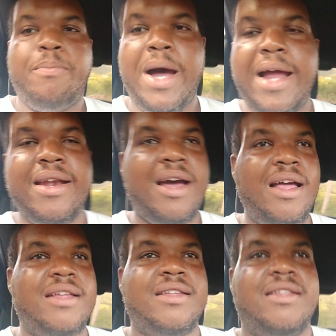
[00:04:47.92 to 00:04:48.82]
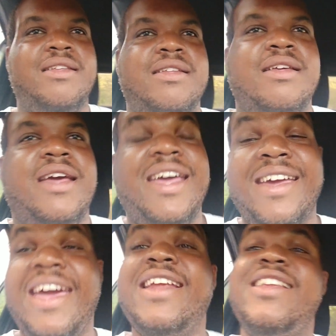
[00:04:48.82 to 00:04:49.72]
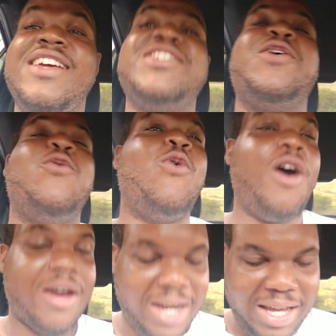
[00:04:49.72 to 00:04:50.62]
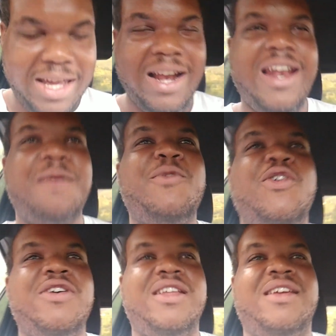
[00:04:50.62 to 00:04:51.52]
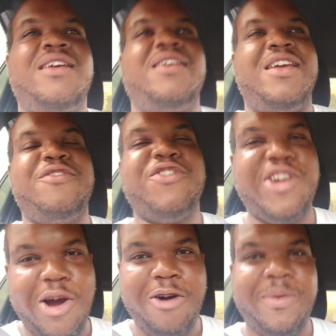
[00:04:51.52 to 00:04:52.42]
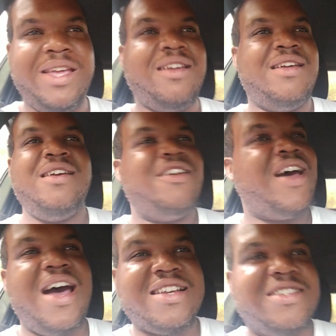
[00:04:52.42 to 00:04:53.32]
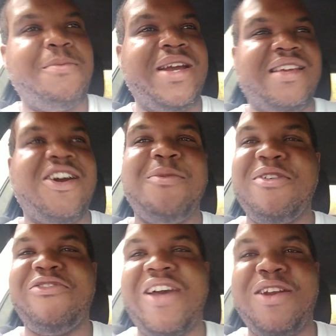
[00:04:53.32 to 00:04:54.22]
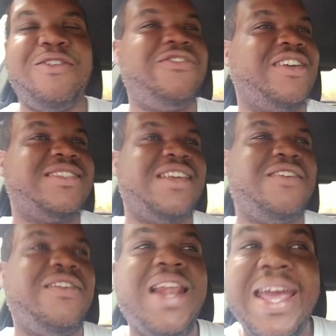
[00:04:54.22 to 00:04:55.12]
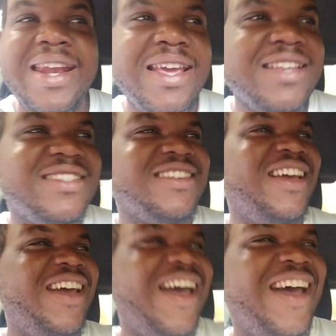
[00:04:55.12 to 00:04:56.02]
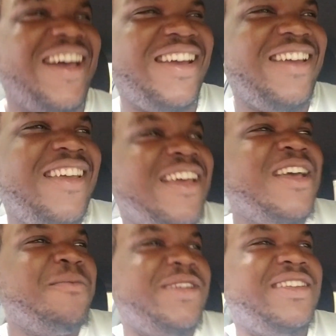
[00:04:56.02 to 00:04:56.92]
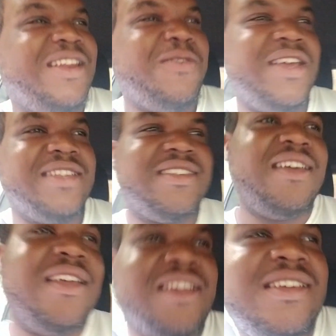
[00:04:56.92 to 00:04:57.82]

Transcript: Panda, aka DJ Walk the girl them good. If you doubt me, don't ask nobody. Come and find out for yourself, ladies. But anyways, yeah.